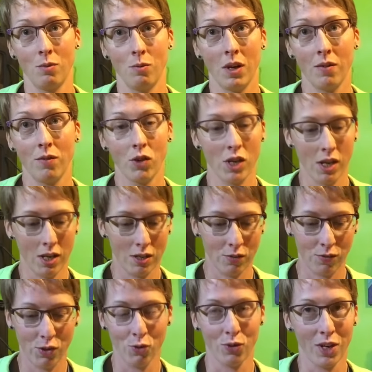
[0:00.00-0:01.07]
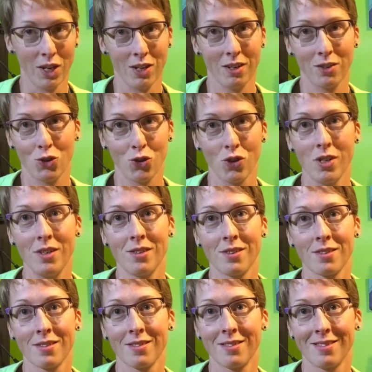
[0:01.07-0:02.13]
Whatever, Kate, if you don't like
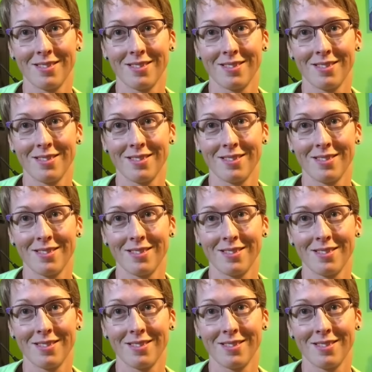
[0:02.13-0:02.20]
trees.